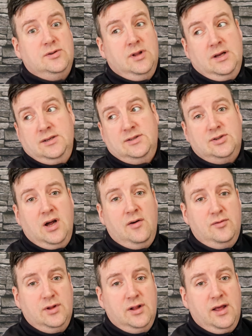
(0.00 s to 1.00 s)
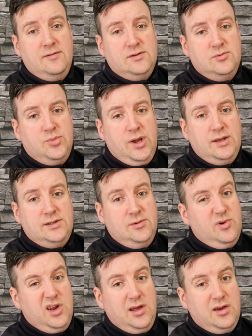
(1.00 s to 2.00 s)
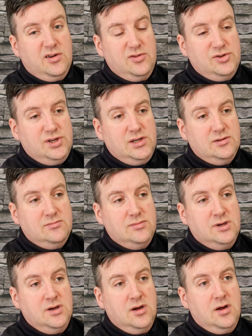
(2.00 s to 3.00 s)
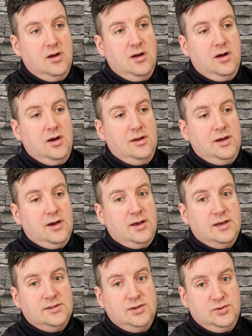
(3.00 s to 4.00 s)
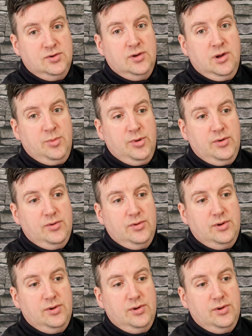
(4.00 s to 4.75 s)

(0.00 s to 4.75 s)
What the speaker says: let us travel the lengths and breadths of our own country, and that gets us out and about.